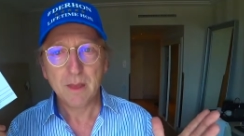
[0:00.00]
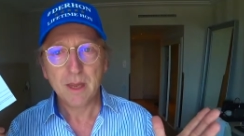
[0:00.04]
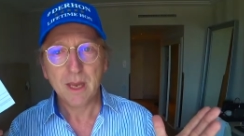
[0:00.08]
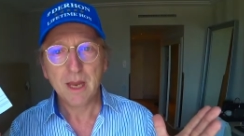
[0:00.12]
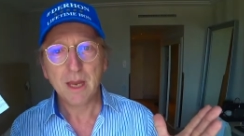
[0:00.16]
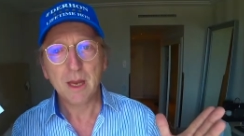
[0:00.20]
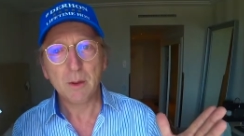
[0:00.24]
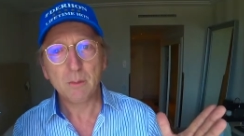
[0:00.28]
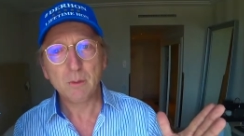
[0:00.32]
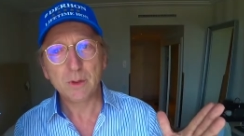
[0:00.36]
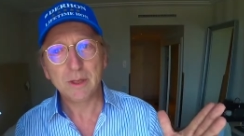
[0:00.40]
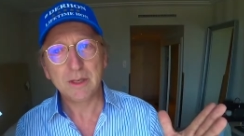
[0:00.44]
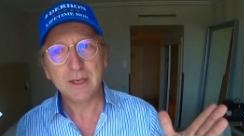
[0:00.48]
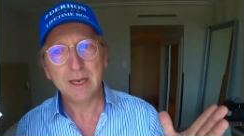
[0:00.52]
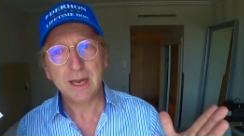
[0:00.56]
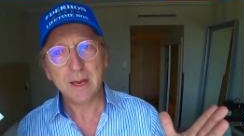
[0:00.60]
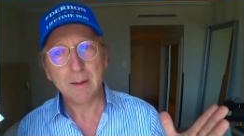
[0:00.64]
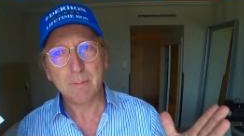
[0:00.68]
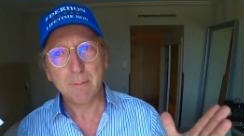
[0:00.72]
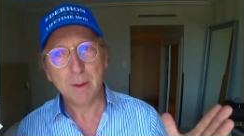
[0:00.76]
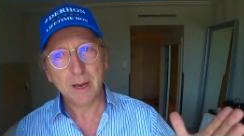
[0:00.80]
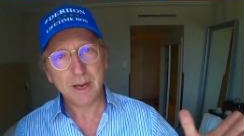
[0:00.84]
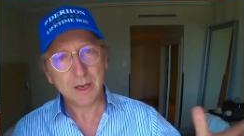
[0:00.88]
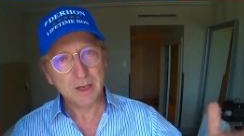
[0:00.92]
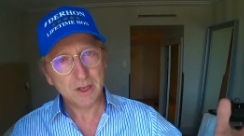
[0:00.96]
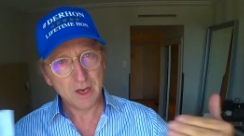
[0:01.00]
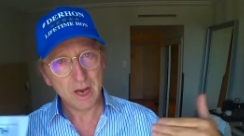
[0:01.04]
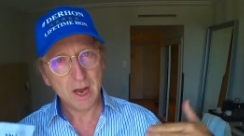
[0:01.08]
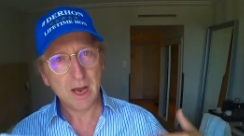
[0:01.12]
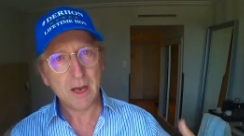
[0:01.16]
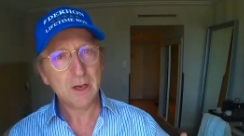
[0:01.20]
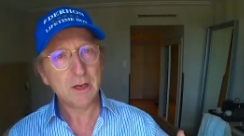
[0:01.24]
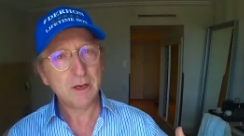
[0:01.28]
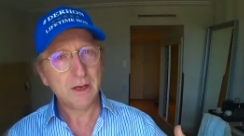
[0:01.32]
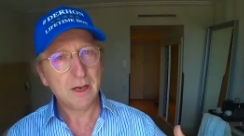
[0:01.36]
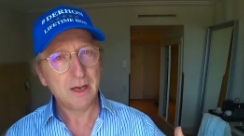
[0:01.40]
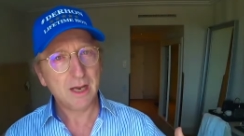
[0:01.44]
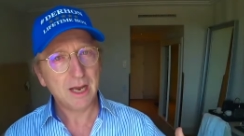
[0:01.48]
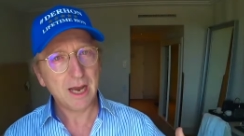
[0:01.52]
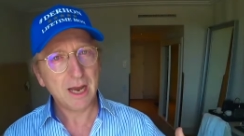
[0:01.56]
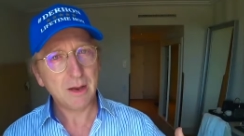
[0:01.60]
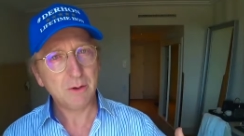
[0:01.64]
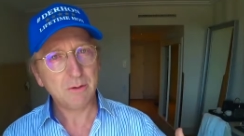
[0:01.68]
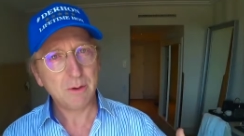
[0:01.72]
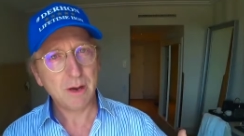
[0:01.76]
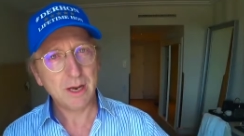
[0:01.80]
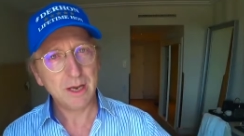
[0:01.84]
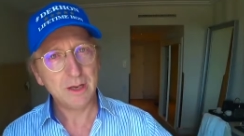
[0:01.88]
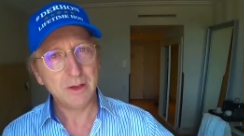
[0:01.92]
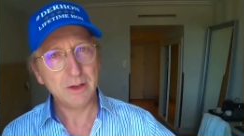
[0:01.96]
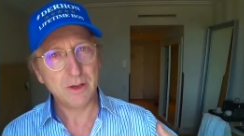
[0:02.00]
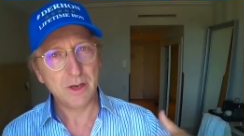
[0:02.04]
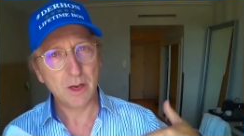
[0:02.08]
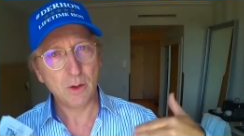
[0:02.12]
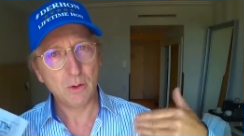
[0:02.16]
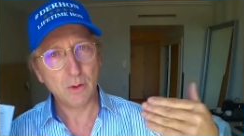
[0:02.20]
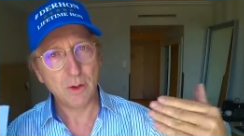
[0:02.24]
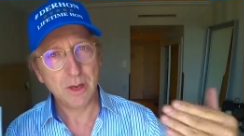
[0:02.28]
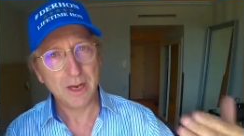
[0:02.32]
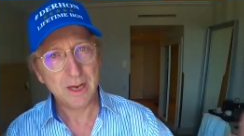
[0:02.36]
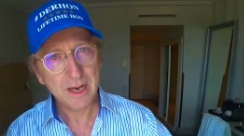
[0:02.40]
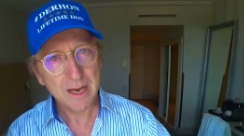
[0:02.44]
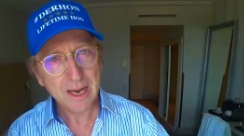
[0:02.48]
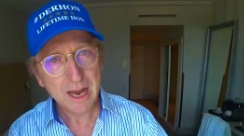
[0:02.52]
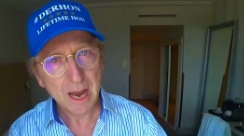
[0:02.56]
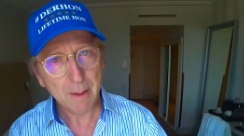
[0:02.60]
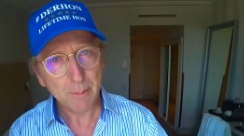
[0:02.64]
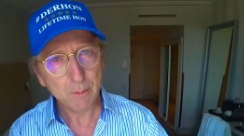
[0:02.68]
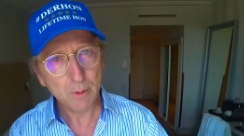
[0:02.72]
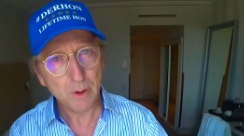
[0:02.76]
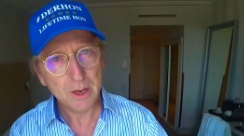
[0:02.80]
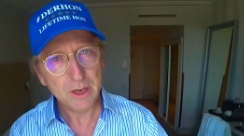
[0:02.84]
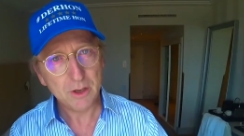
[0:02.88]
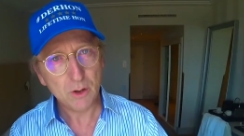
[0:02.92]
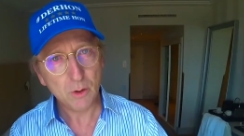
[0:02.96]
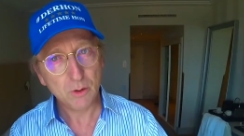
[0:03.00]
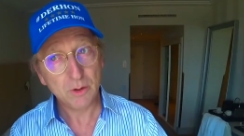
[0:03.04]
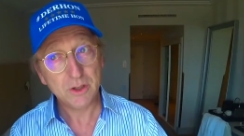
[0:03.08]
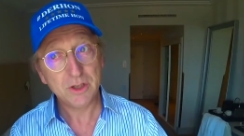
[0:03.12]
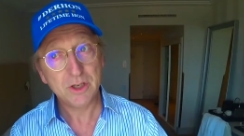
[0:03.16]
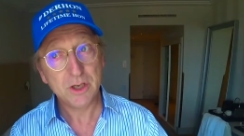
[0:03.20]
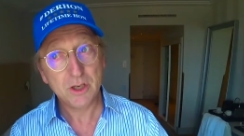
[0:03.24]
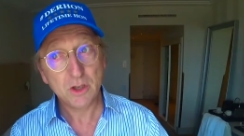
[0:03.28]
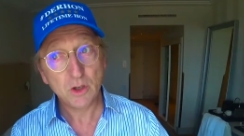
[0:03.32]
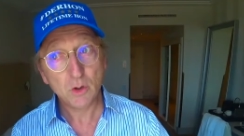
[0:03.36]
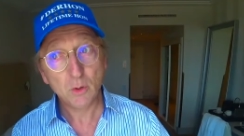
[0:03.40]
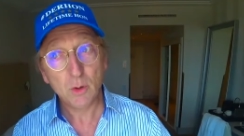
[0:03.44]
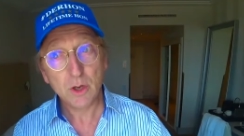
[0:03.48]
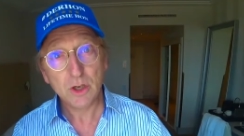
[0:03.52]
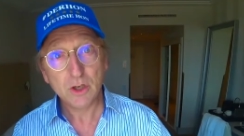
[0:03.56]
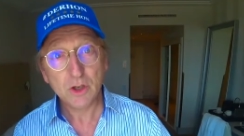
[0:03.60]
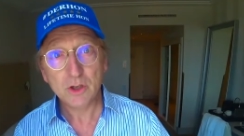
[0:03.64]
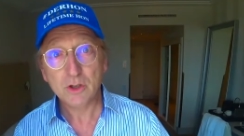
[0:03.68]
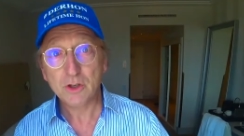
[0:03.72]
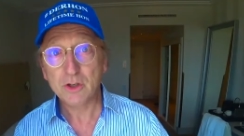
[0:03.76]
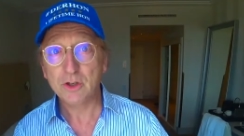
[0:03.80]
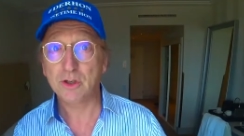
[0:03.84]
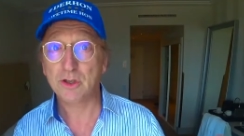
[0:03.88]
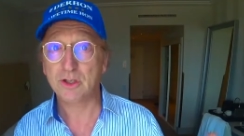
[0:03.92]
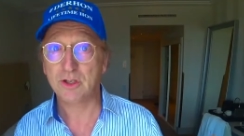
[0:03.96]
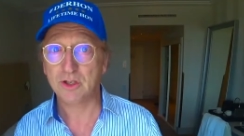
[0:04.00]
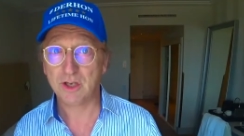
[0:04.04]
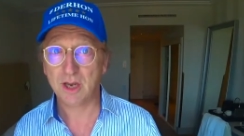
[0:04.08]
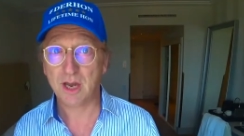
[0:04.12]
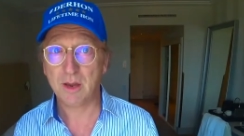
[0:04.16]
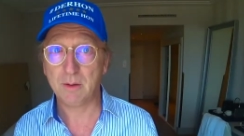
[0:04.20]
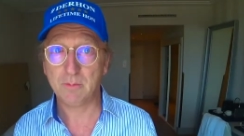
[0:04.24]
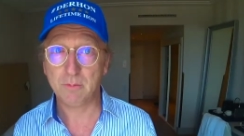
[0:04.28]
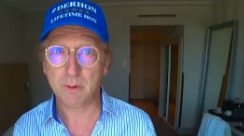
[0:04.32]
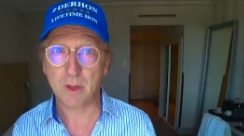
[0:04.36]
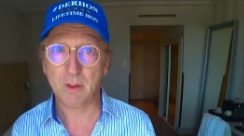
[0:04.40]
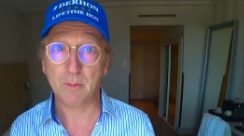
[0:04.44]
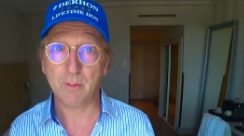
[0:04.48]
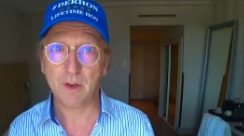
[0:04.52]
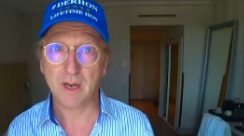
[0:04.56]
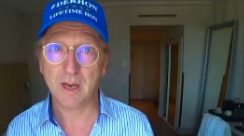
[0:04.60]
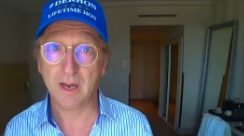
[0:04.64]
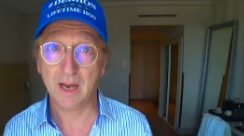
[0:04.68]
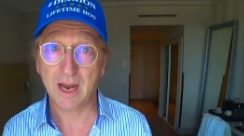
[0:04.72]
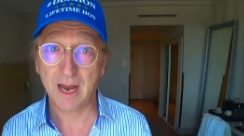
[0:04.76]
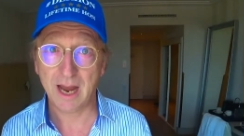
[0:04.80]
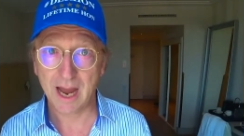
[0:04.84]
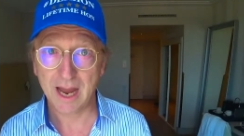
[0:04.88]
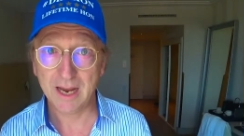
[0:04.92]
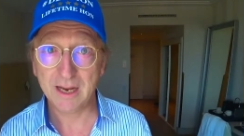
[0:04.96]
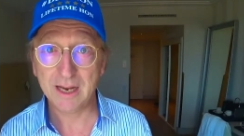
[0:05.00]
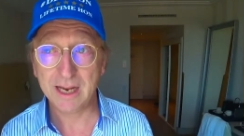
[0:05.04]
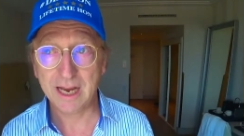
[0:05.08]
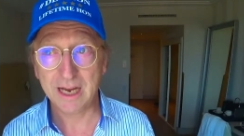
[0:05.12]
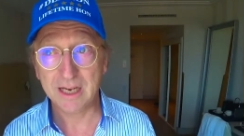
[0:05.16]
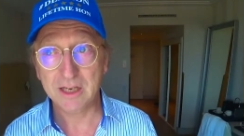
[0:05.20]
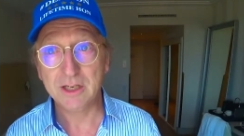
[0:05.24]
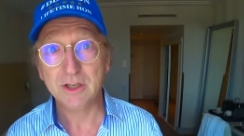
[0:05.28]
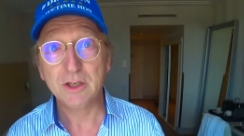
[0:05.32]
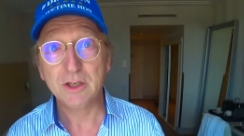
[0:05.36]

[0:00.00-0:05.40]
It was then my task to carefully and thoroughly elaborate on the situation to the staff member and later